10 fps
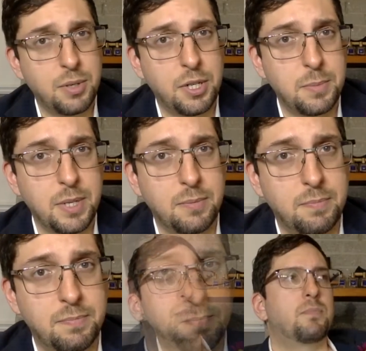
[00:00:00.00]
try to smell.
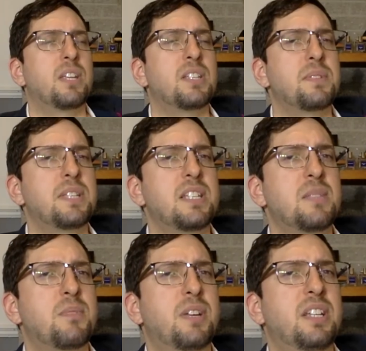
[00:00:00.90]
So as I
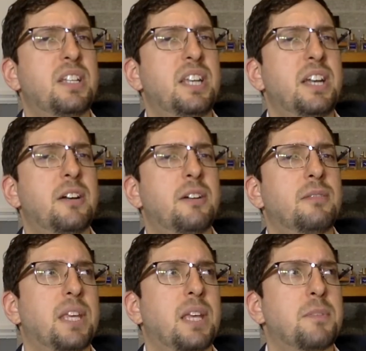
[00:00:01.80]
spray it in the air,
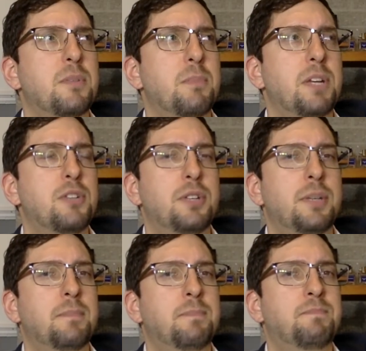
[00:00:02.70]
picking up some
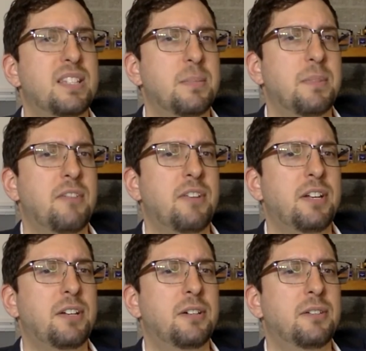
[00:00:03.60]
patchouli, some
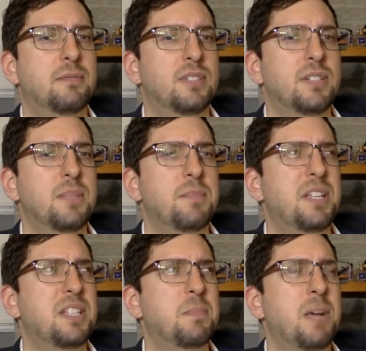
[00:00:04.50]
lavender. There's something
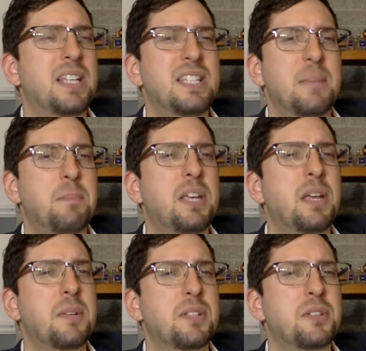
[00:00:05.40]
spicy. I'm picking
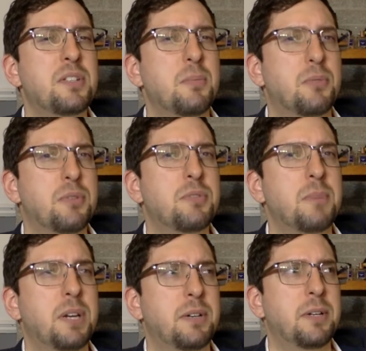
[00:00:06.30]
up also some
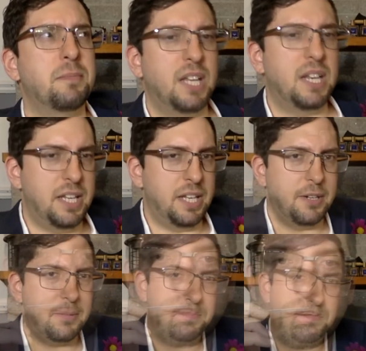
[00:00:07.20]
rosemary in the air.